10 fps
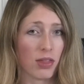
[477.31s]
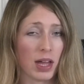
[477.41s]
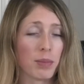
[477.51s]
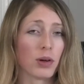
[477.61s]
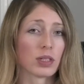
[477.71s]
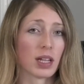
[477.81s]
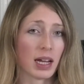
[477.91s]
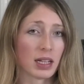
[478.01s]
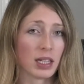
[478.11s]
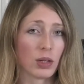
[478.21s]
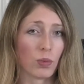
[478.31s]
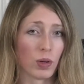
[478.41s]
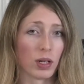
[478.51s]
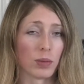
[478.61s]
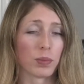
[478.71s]
they most likely
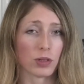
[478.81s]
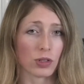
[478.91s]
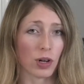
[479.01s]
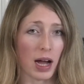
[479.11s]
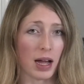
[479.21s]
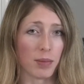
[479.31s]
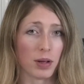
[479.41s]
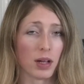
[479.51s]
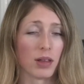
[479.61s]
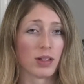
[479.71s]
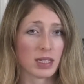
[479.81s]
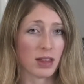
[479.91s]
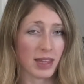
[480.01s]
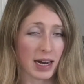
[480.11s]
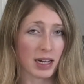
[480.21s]
will prescribe the
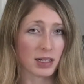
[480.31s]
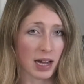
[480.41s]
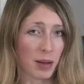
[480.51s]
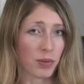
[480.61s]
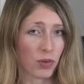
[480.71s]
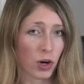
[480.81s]
synthetic type of